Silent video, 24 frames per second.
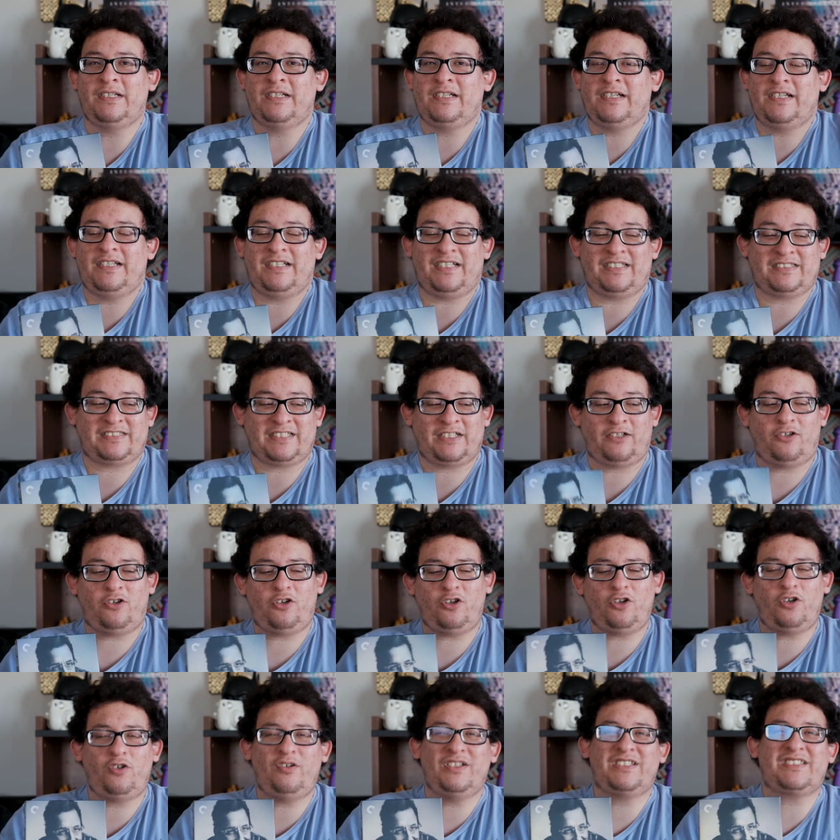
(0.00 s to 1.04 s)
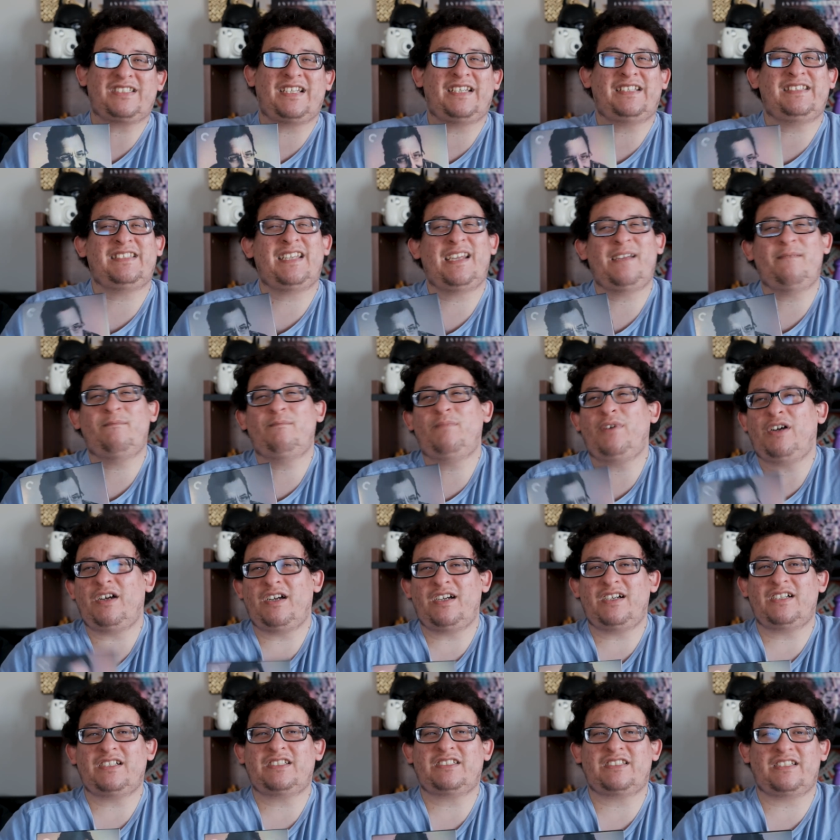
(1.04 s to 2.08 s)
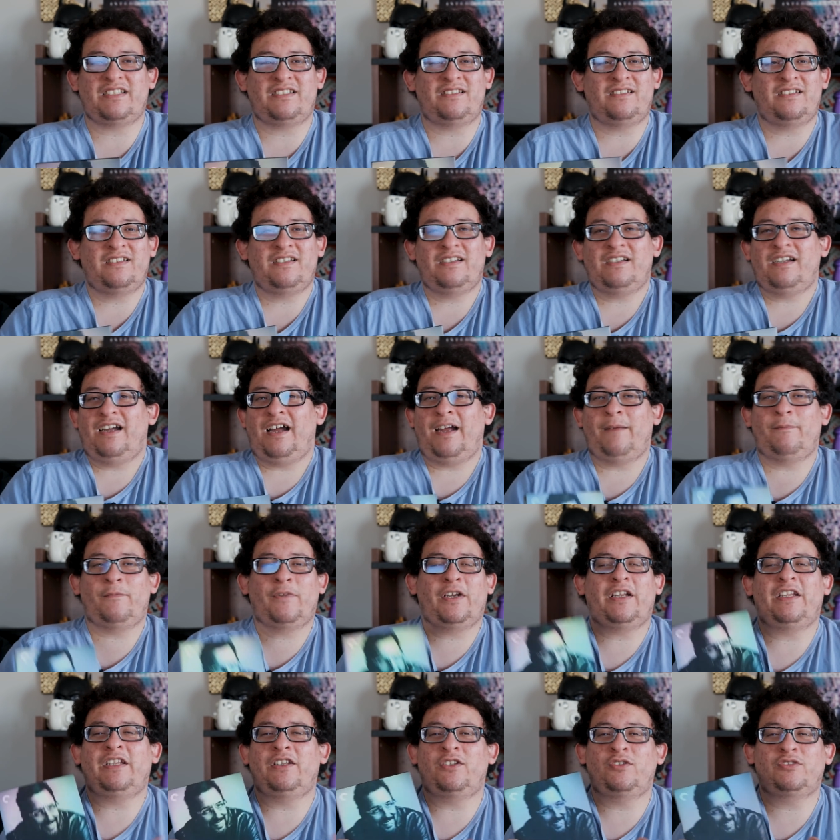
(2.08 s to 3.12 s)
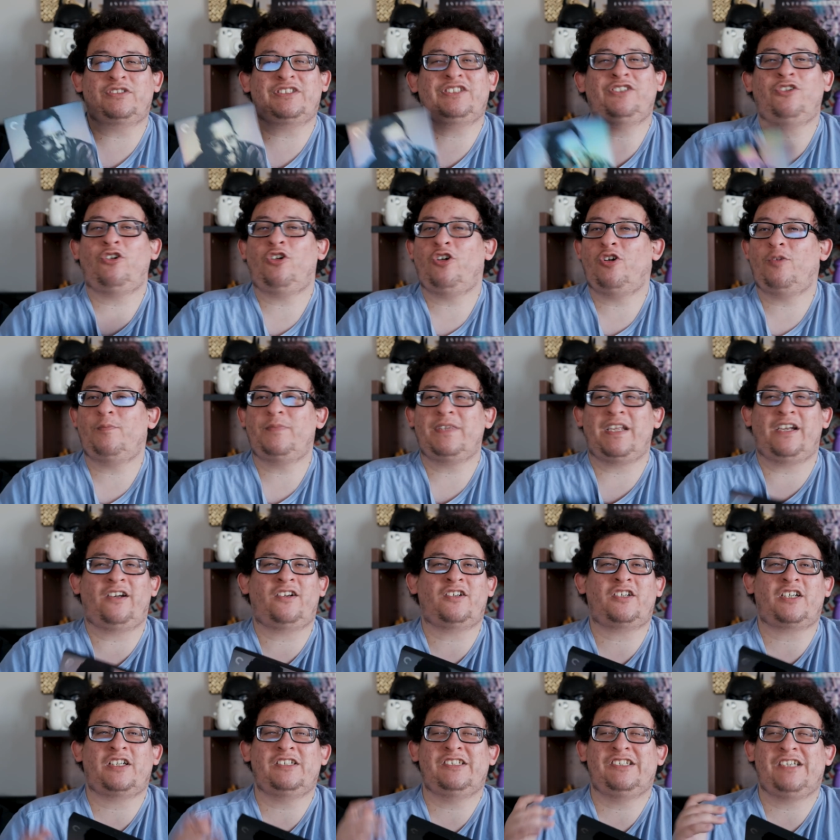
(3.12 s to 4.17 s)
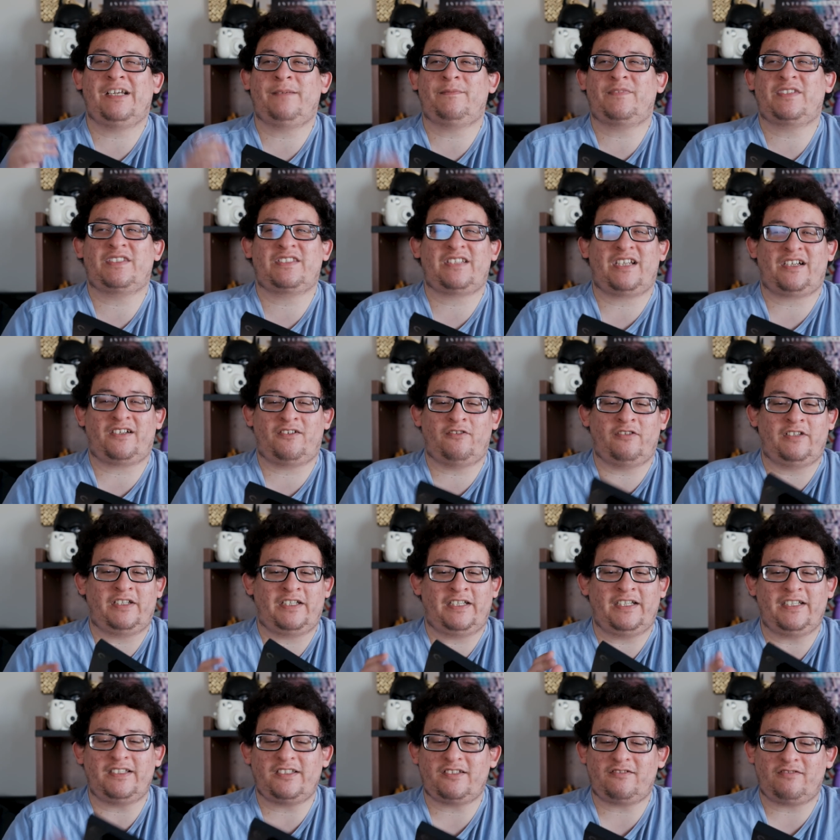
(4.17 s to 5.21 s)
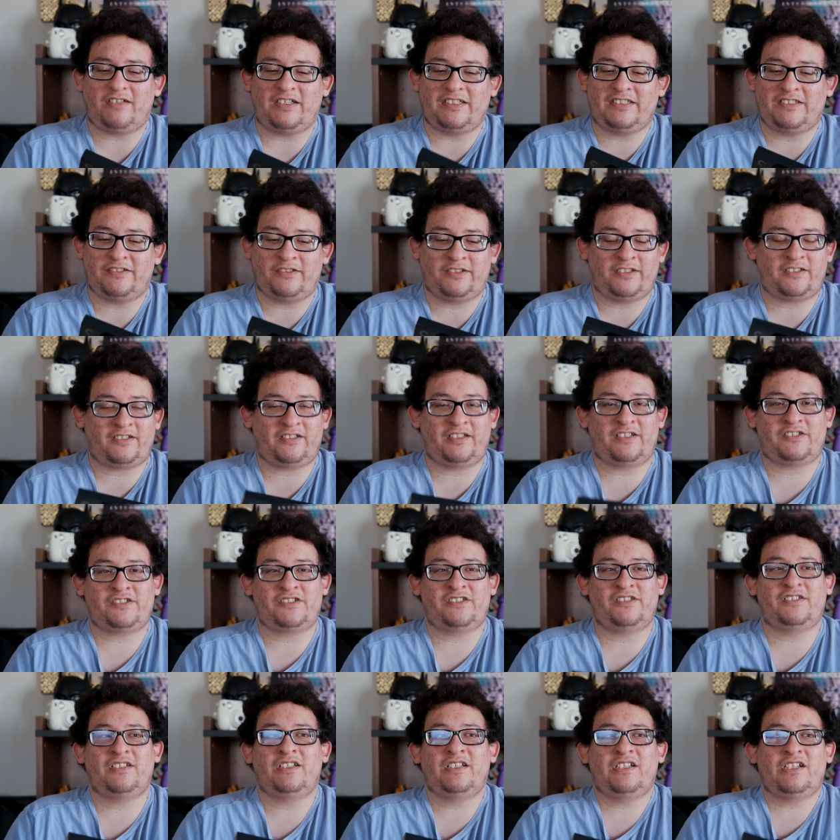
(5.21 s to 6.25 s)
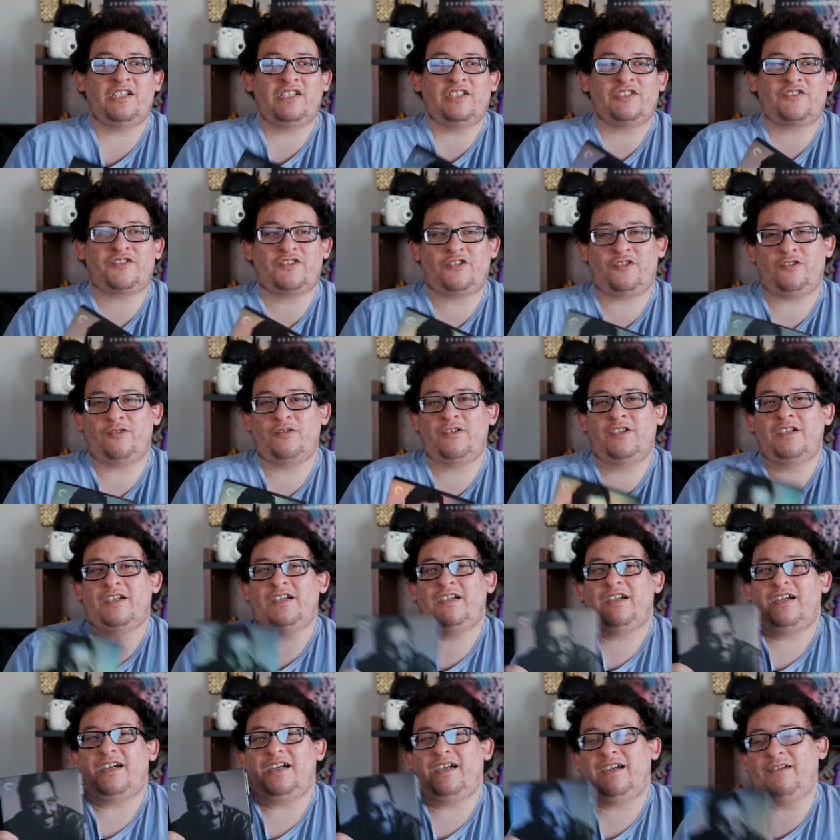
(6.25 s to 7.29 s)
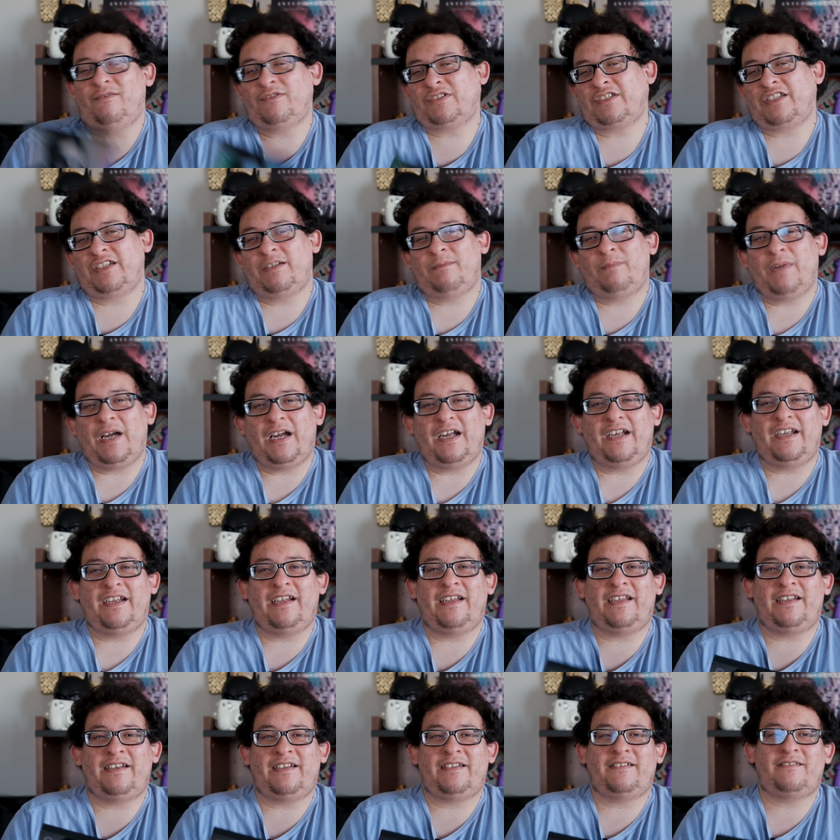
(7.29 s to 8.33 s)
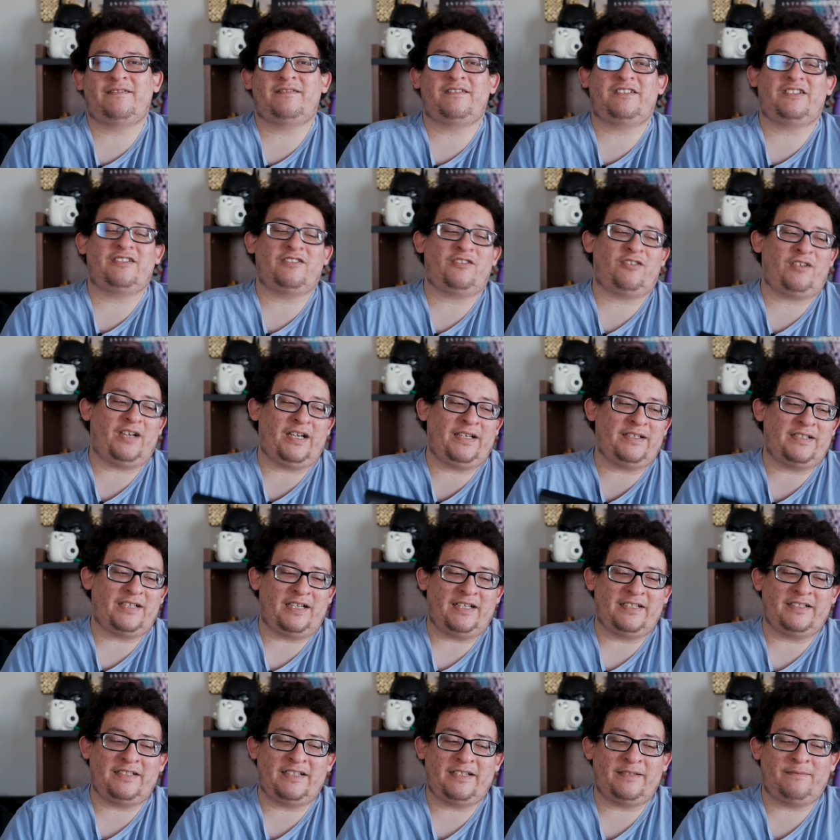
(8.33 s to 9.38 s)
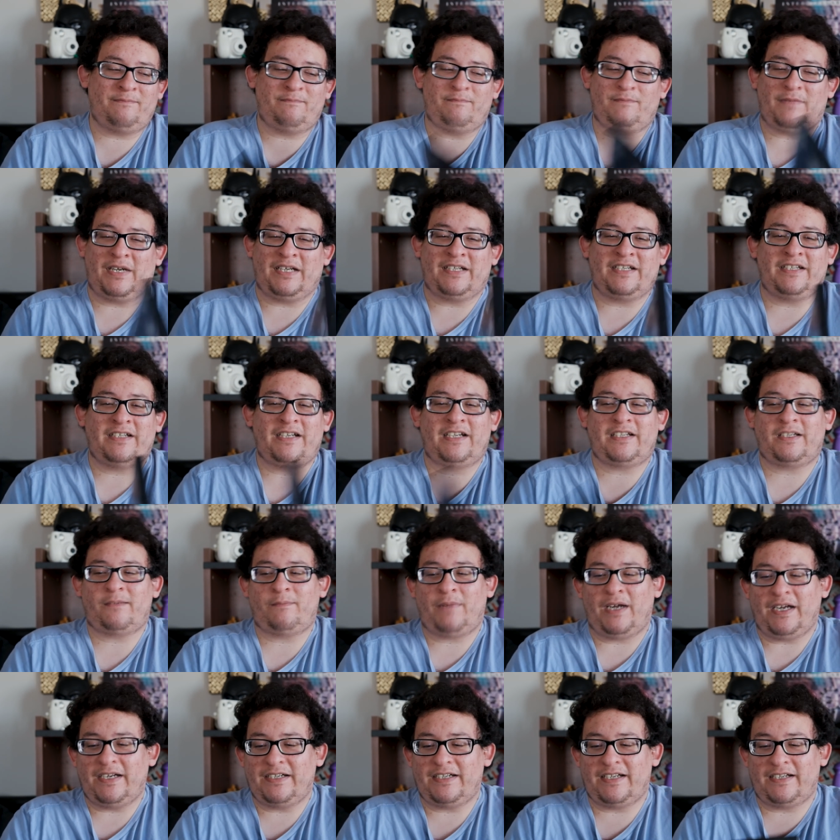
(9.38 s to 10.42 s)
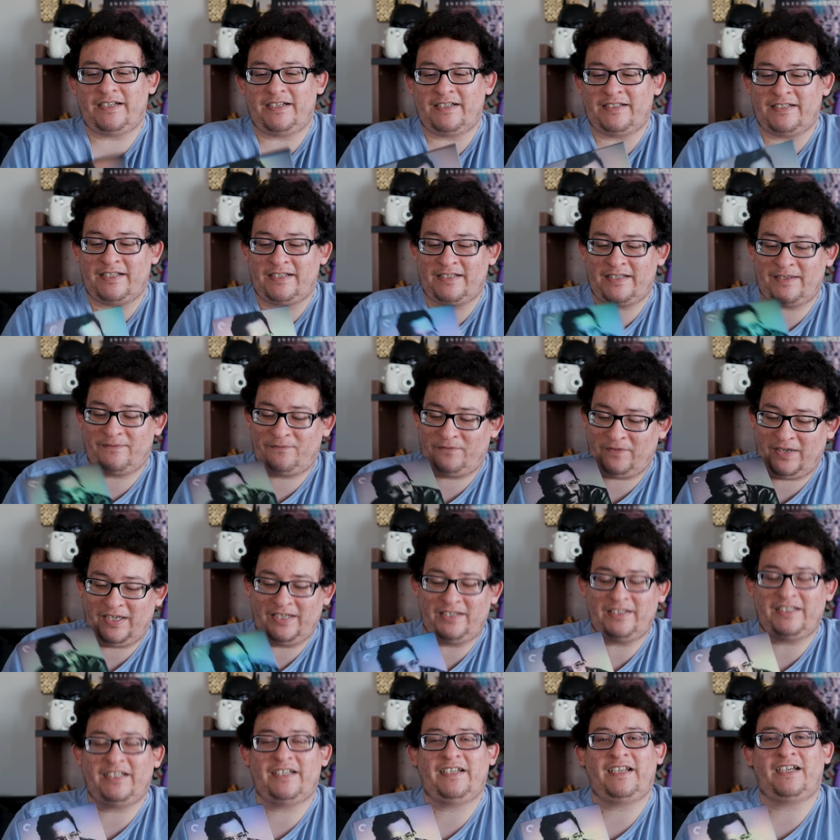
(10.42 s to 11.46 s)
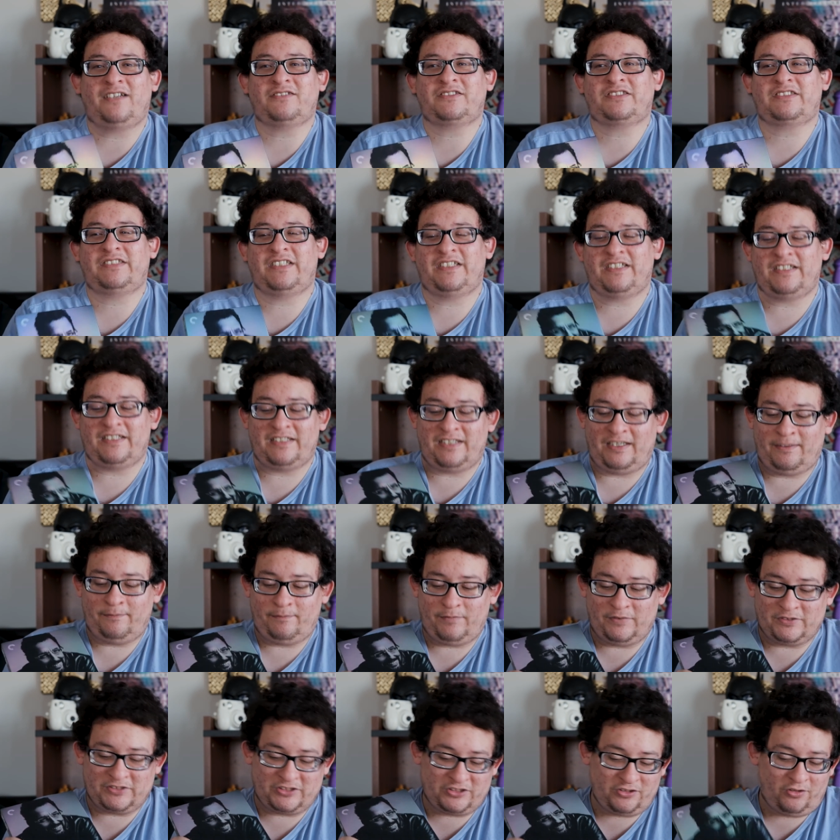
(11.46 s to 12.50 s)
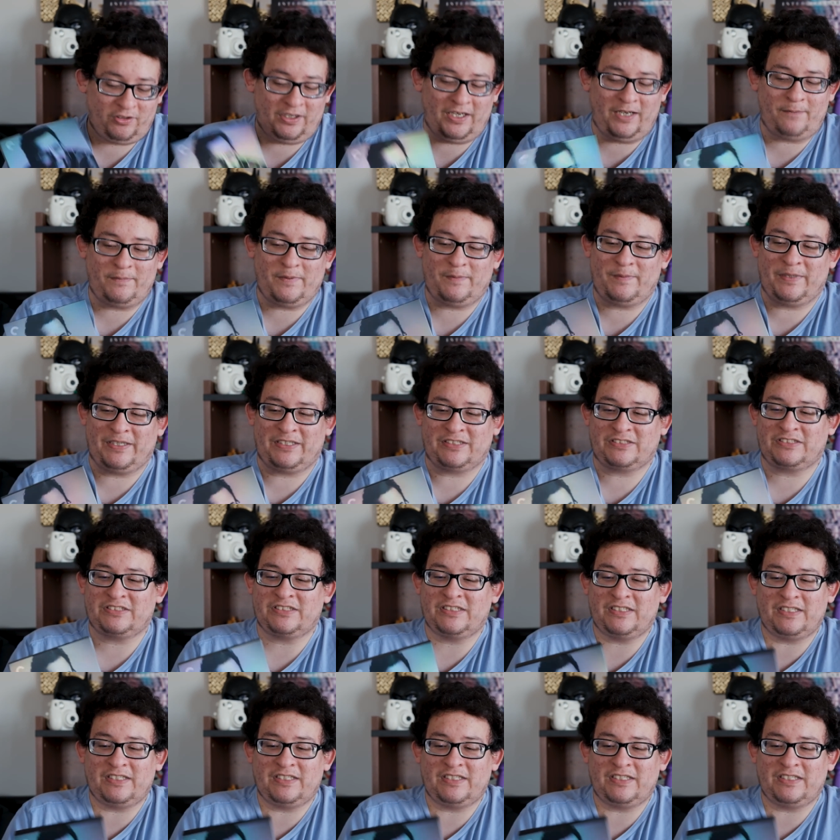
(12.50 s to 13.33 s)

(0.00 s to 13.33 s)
and I said, oh, it's like $10, and I'm really losing hope that Uncut Gems is not going to hit the Criterion Collection. So I was gonna buy it, and you know, I didn't end up buying it. And then they finally announced it, and I was so happy, because